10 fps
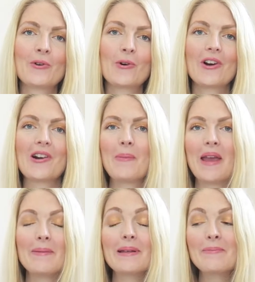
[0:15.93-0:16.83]
for our
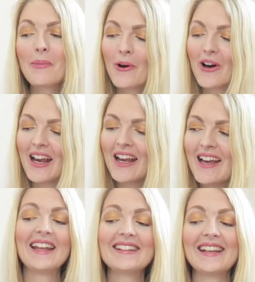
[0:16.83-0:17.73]
baby boy,
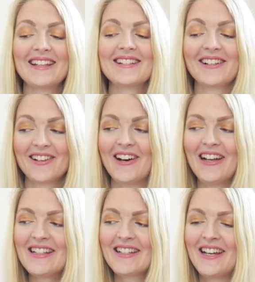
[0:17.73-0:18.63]
and it's a
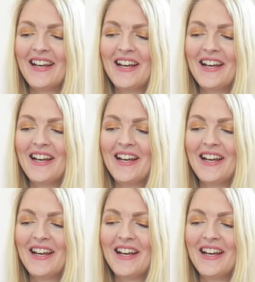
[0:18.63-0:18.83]
lot.